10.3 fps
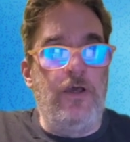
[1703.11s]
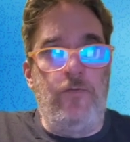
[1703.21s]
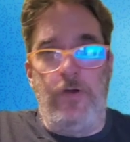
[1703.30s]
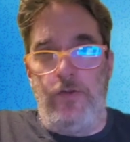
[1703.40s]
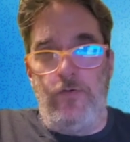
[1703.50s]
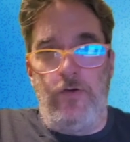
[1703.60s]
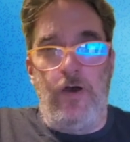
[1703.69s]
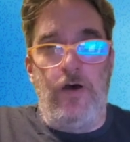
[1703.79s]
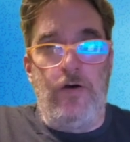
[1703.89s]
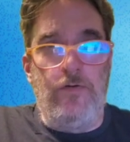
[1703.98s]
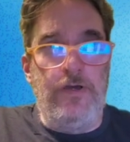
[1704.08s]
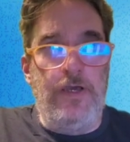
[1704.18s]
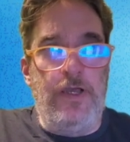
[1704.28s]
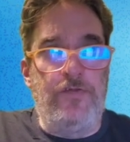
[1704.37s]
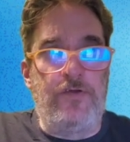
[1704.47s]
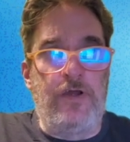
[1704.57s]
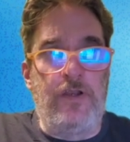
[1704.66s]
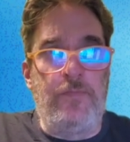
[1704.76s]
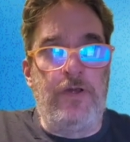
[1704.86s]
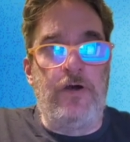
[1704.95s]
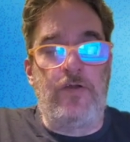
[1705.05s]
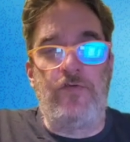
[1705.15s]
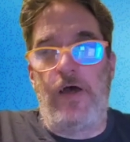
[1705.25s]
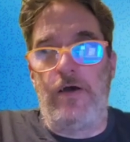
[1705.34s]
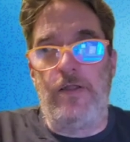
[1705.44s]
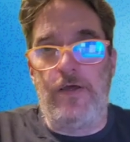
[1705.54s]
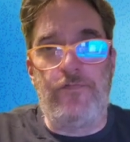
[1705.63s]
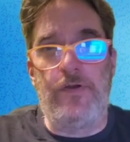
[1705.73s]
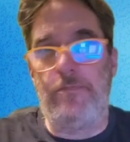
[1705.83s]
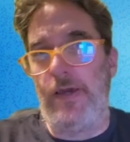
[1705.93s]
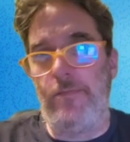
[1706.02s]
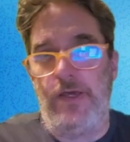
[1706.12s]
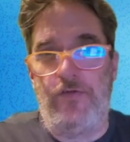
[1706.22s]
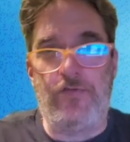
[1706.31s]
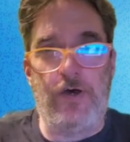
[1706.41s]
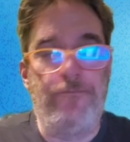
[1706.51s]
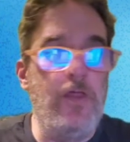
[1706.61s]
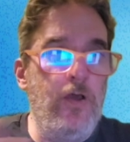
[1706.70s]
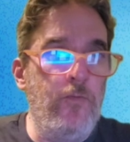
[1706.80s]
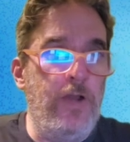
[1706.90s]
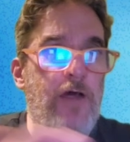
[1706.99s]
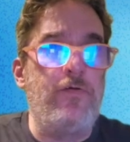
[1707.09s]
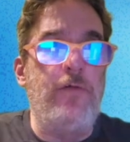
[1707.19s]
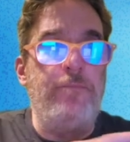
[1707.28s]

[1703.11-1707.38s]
when you go, it's going to be cooked slightly different maybe. So whatever.